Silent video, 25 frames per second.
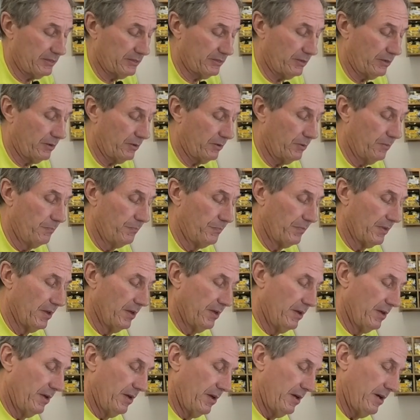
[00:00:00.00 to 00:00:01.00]
So
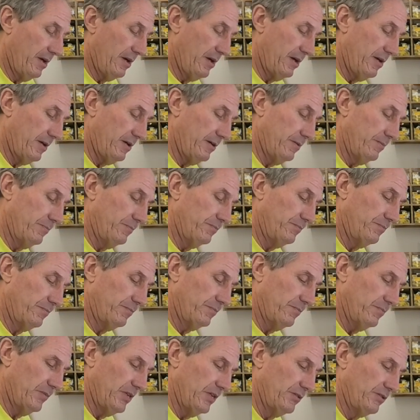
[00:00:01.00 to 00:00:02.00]
um,
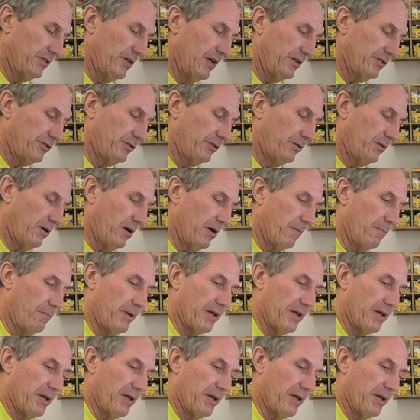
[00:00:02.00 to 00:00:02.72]
it's not too hard.